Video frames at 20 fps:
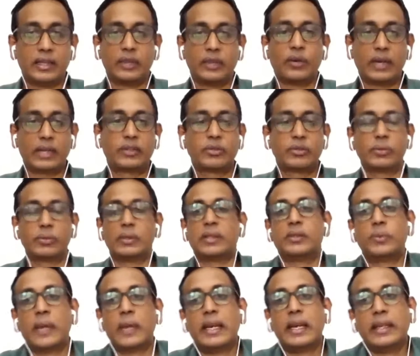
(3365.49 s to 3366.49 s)
your
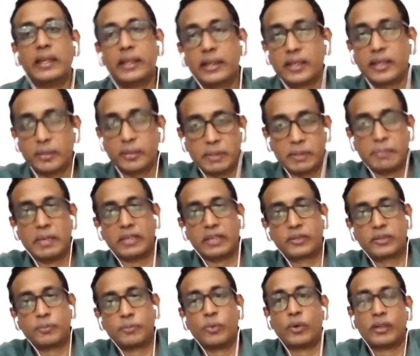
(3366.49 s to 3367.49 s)
actual dwelling can be
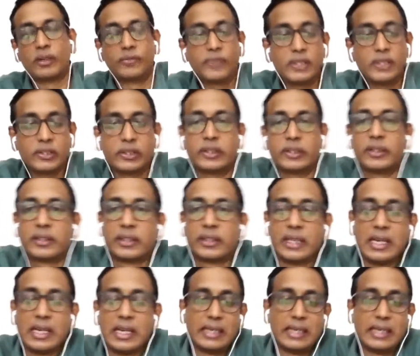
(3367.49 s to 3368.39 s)
much more efficient,